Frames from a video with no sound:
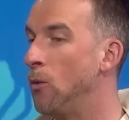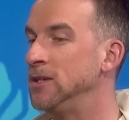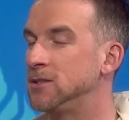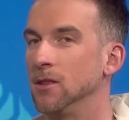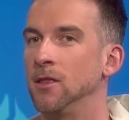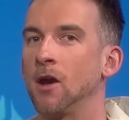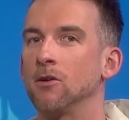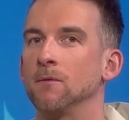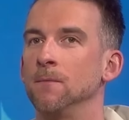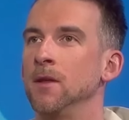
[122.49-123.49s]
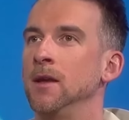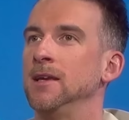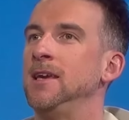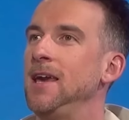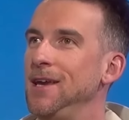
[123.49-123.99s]
always their
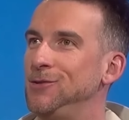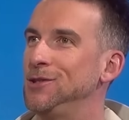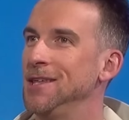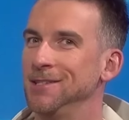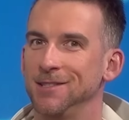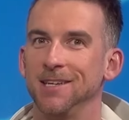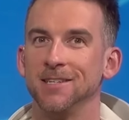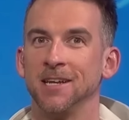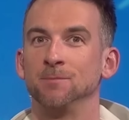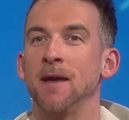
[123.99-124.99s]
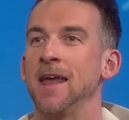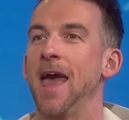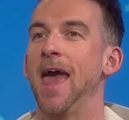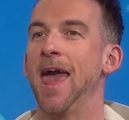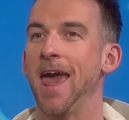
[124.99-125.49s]
keys to the season has been
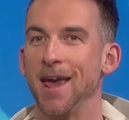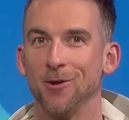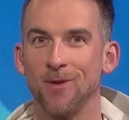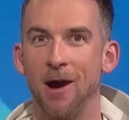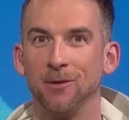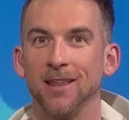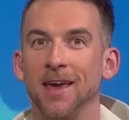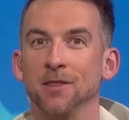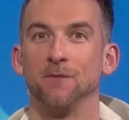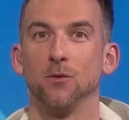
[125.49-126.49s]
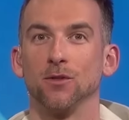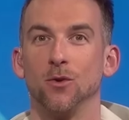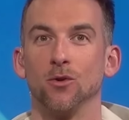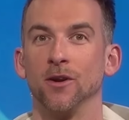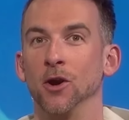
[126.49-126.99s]
hang around late in the
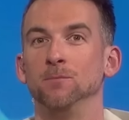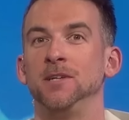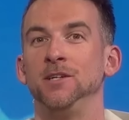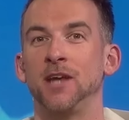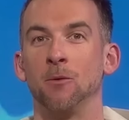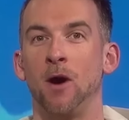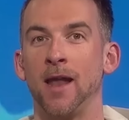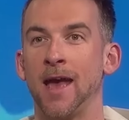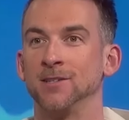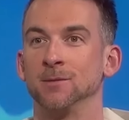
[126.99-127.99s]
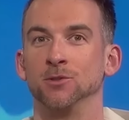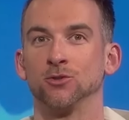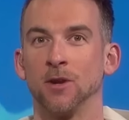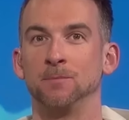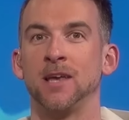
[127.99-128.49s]
fourth quarter and hope TJ Watt has some
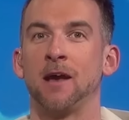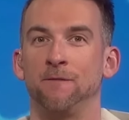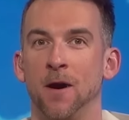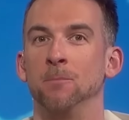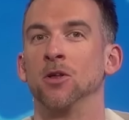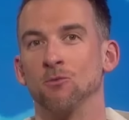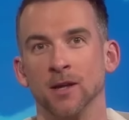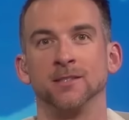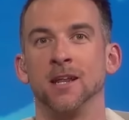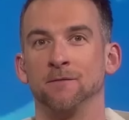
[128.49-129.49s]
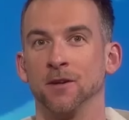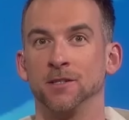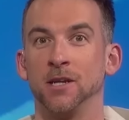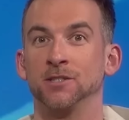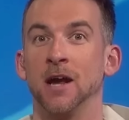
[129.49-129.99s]
strip sack fumble and runs it in for
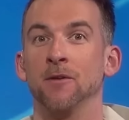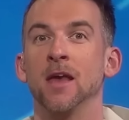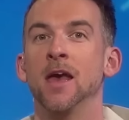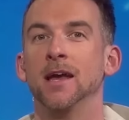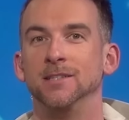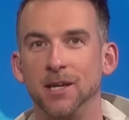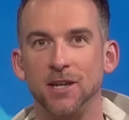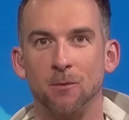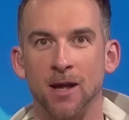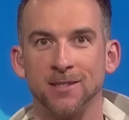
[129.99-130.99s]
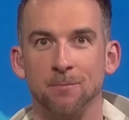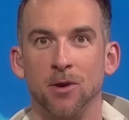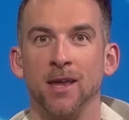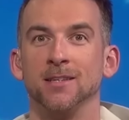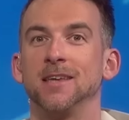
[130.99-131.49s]
a touchdown. TJ Watt's
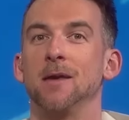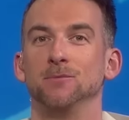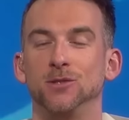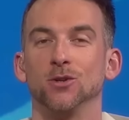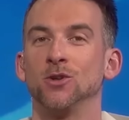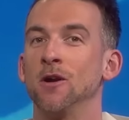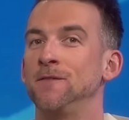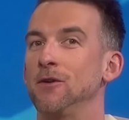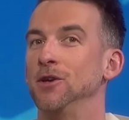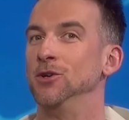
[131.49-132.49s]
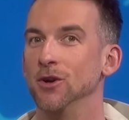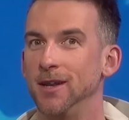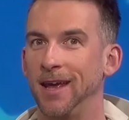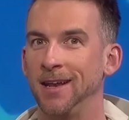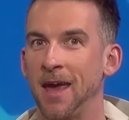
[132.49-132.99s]
not playing this game. Steelers aren't very
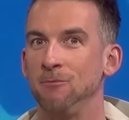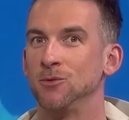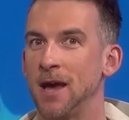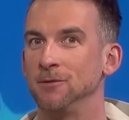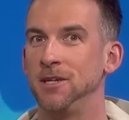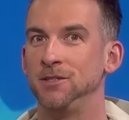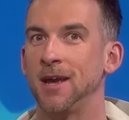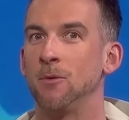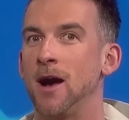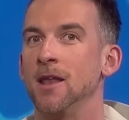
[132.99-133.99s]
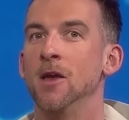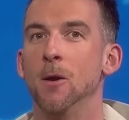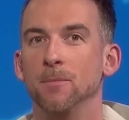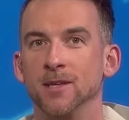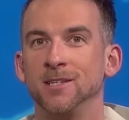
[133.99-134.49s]
good in games without TJ Watt,
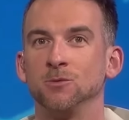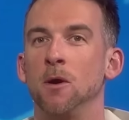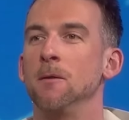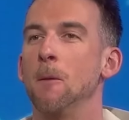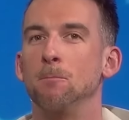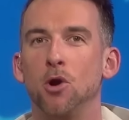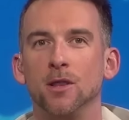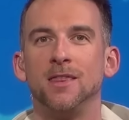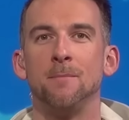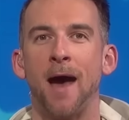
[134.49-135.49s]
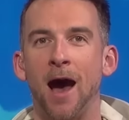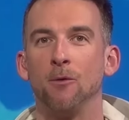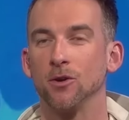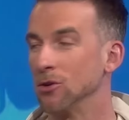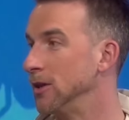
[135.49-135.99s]
but this is one put them
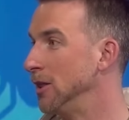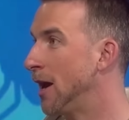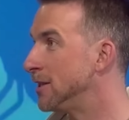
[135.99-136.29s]
out early.